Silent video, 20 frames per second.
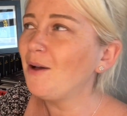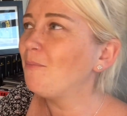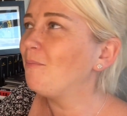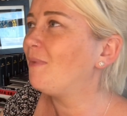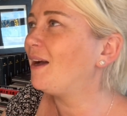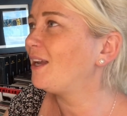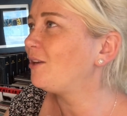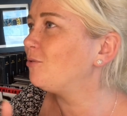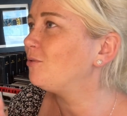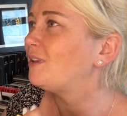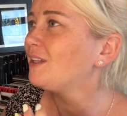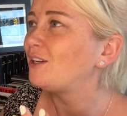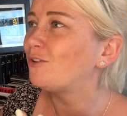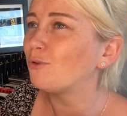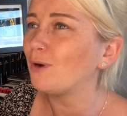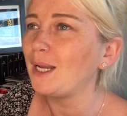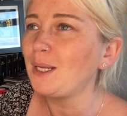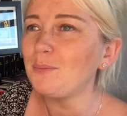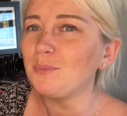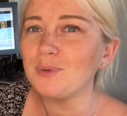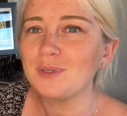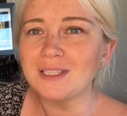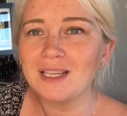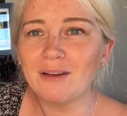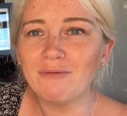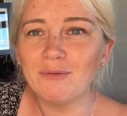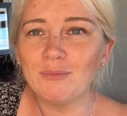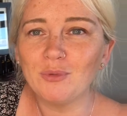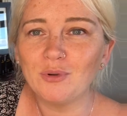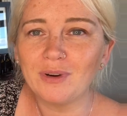My only gripe was
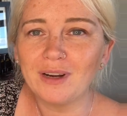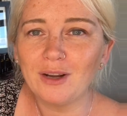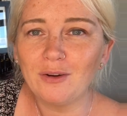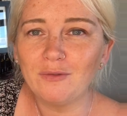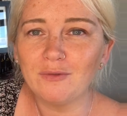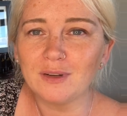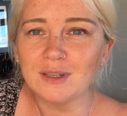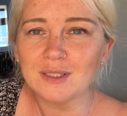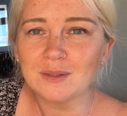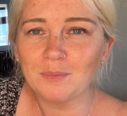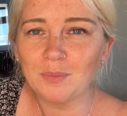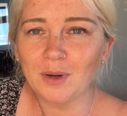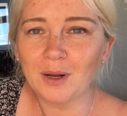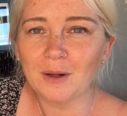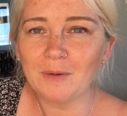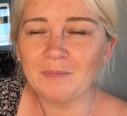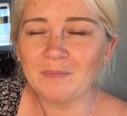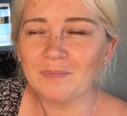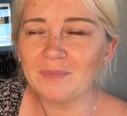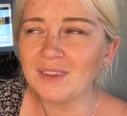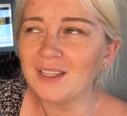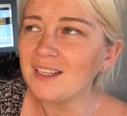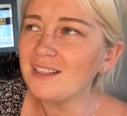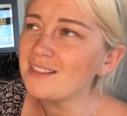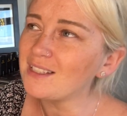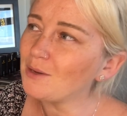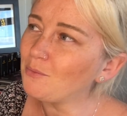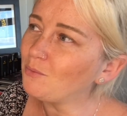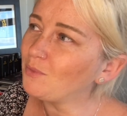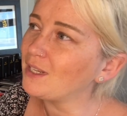having more Elvis. But in
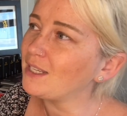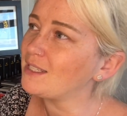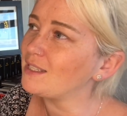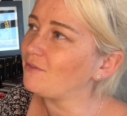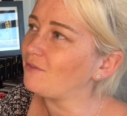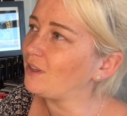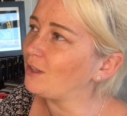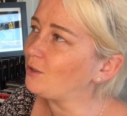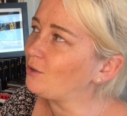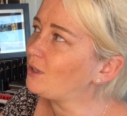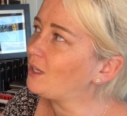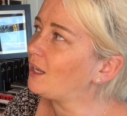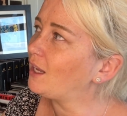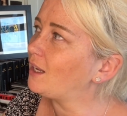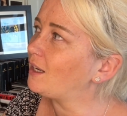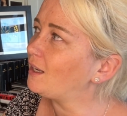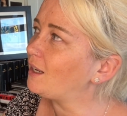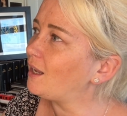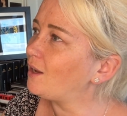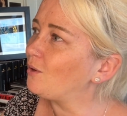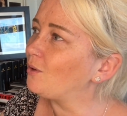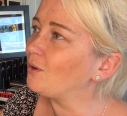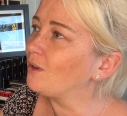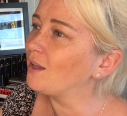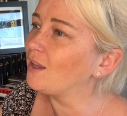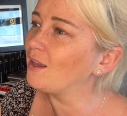some ways, if I look at it now,